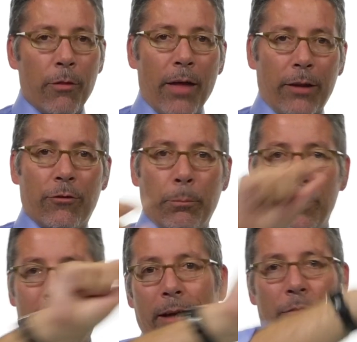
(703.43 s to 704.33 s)
that
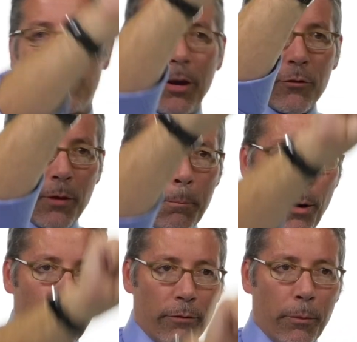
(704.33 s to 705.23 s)
supplants some
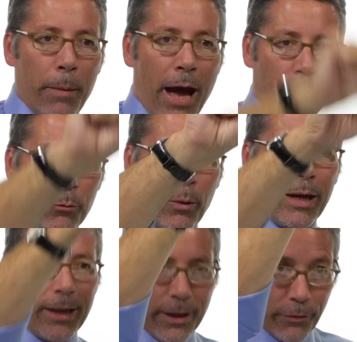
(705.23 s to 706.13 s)
part of a
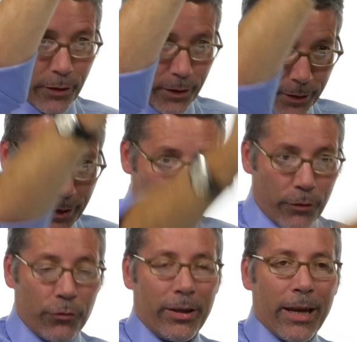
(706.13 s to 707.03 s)
pathway in the
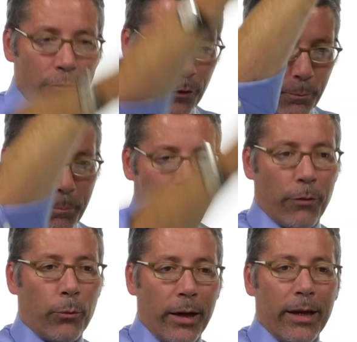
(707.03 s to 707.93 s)
standard
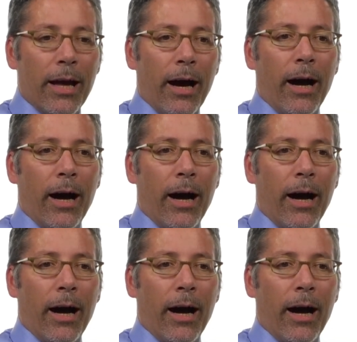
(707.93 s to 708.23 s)
pathway